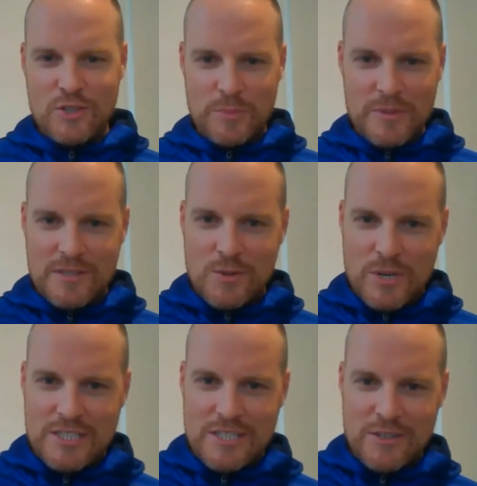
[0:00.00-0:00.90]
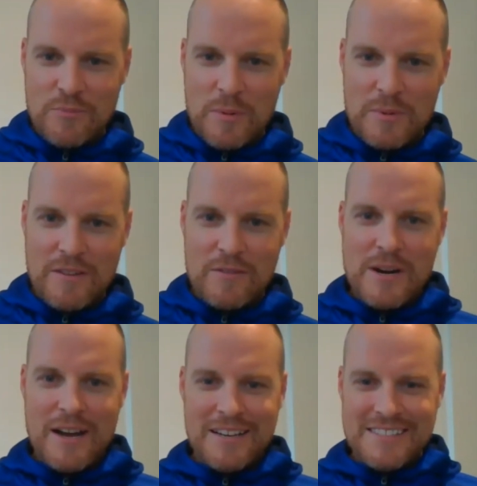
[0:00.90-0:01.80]
stupidest question you've probably ever
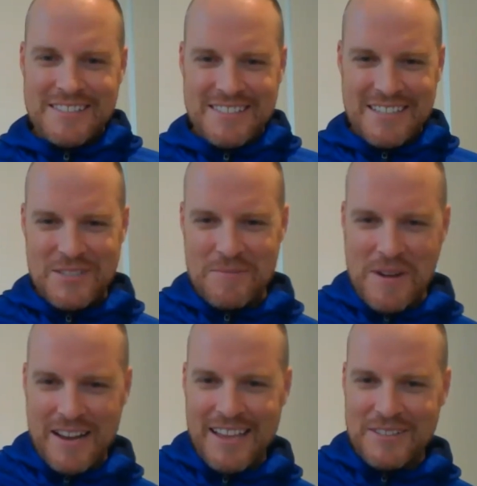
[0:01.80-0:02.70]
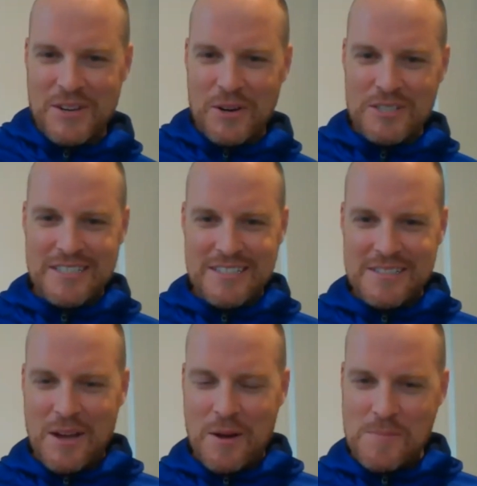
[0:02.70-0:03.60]
been asked since you've been a head coach
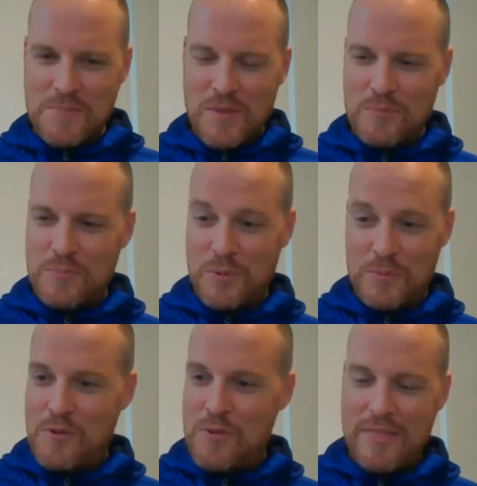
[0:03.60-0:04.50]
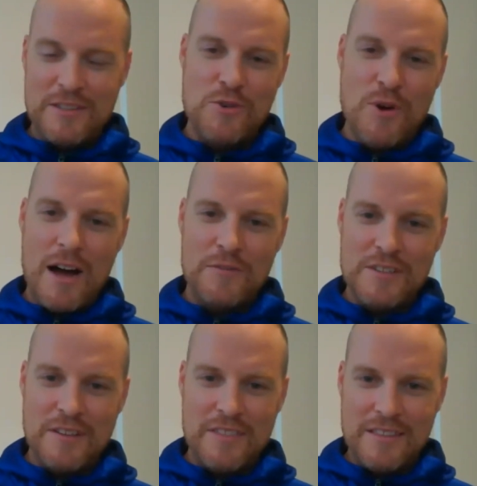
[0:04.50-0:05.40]
is around the draft.
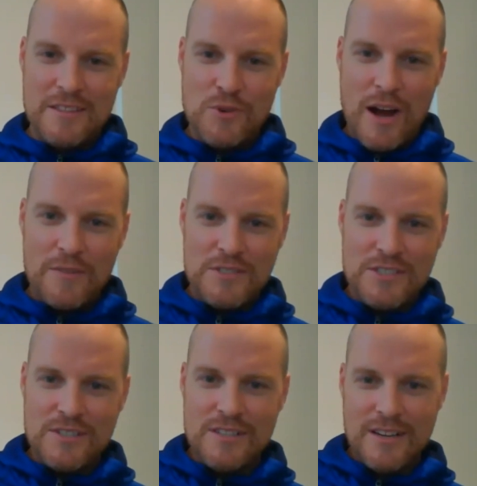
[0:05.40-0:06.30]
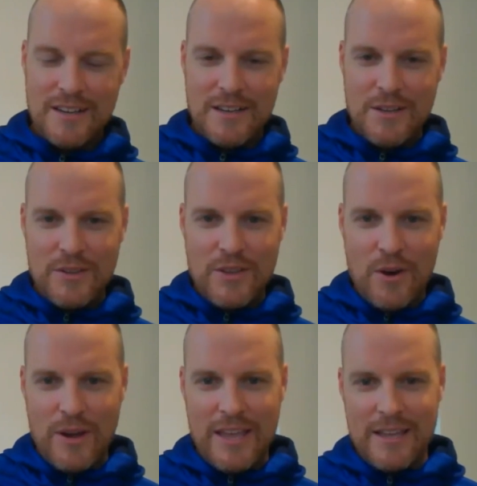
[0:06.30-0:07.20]
Do you think the draft should
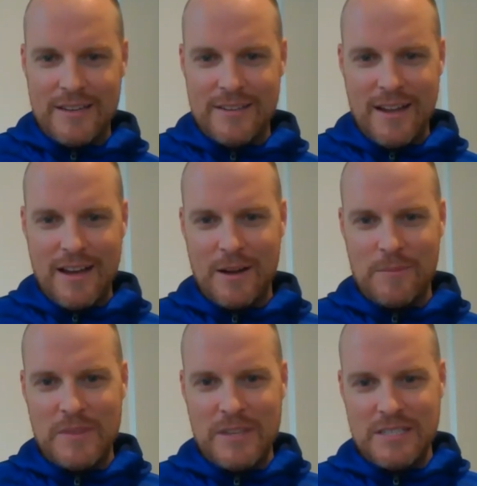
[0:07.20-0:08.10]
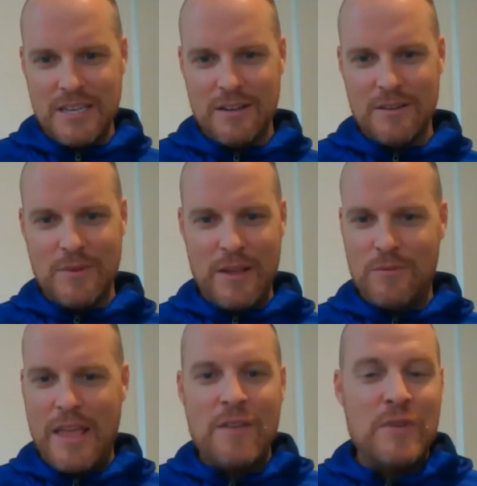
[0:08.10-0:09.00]
go ahead this year,
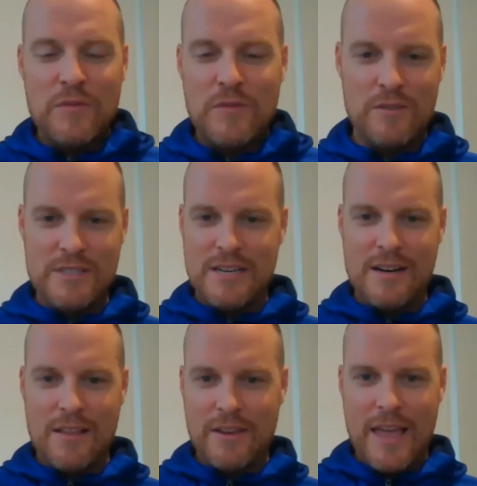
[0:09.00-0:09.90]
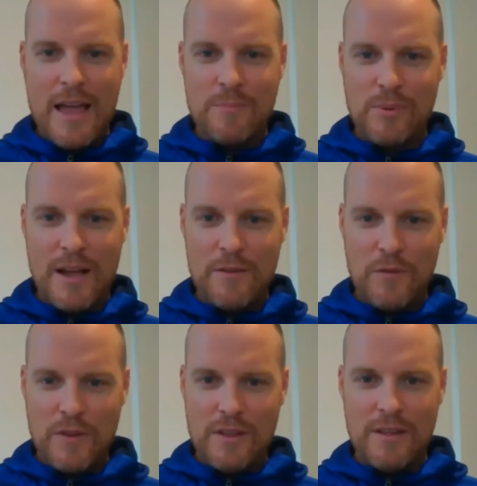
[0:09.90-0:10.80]
even if there isn't another game played
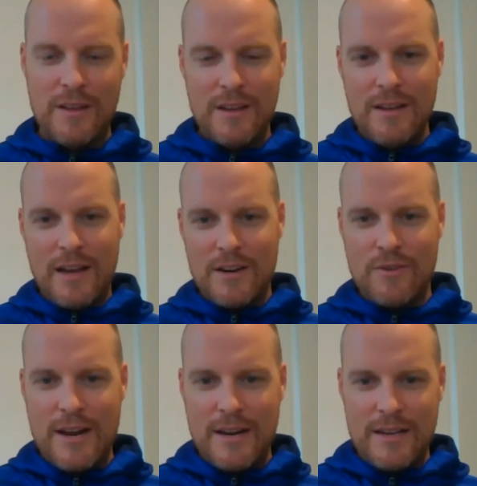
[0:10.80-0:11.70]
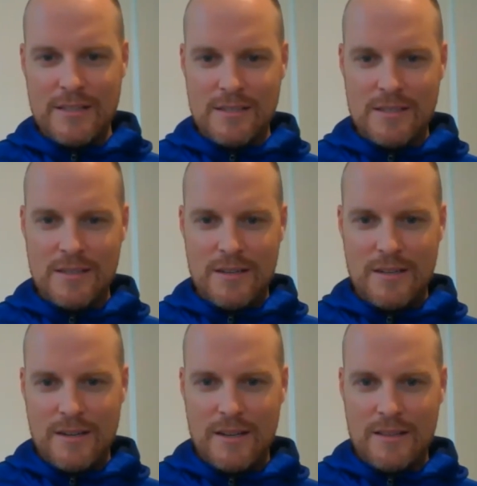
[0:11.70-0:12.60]
for under-18s and
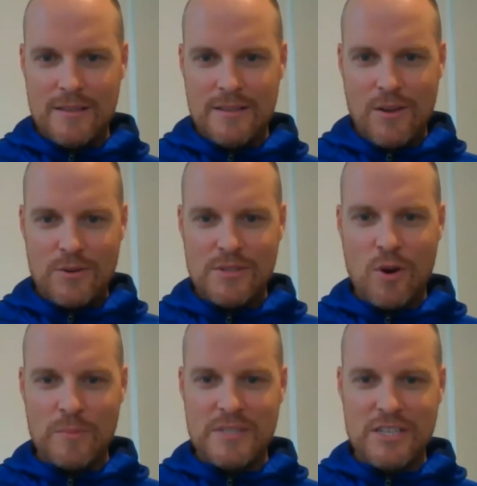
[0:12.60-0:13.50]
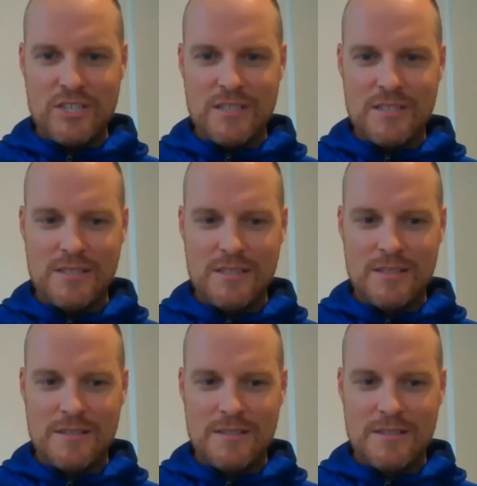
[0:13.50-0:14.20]
those competitions?